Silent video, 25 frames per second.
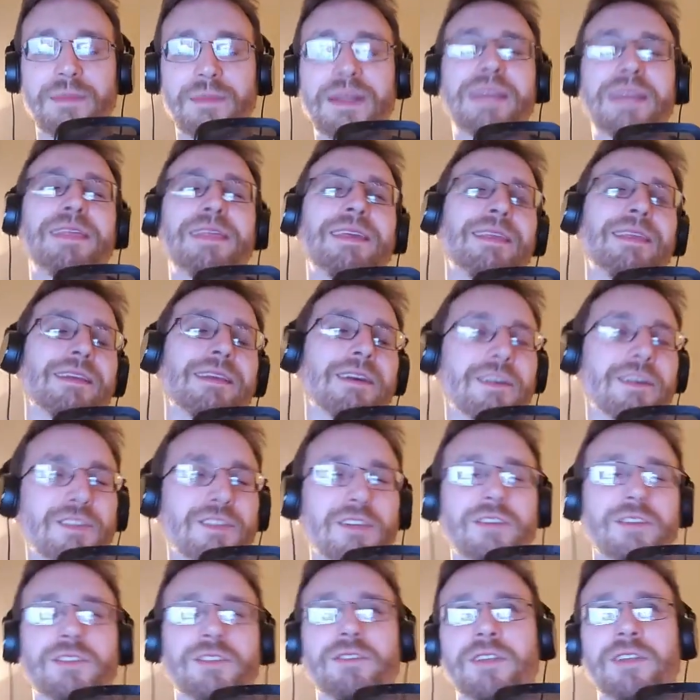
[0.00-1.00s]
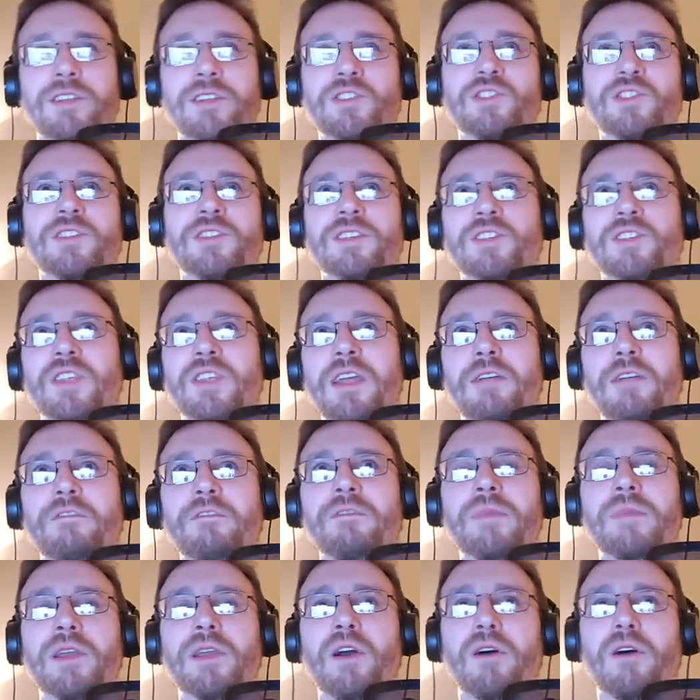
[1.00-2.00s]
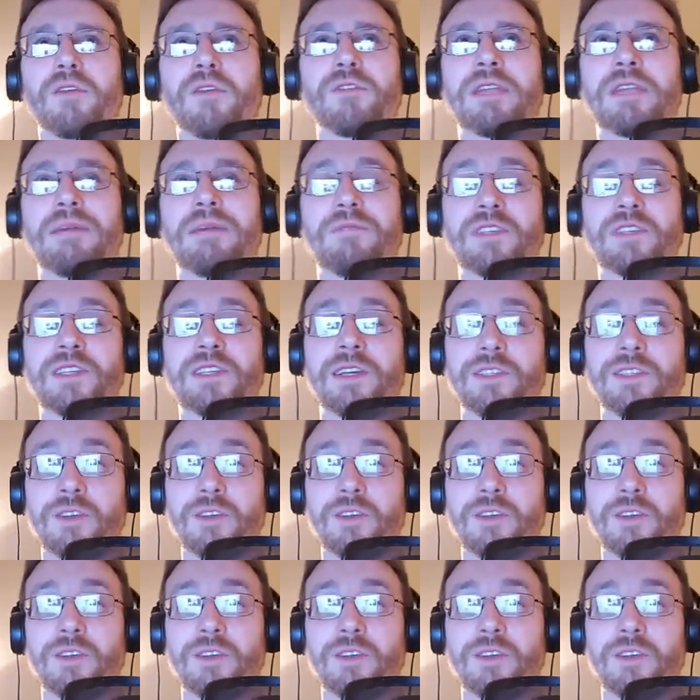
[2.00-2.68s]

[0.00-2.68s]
And I think that also that's just there from the author to emphasize,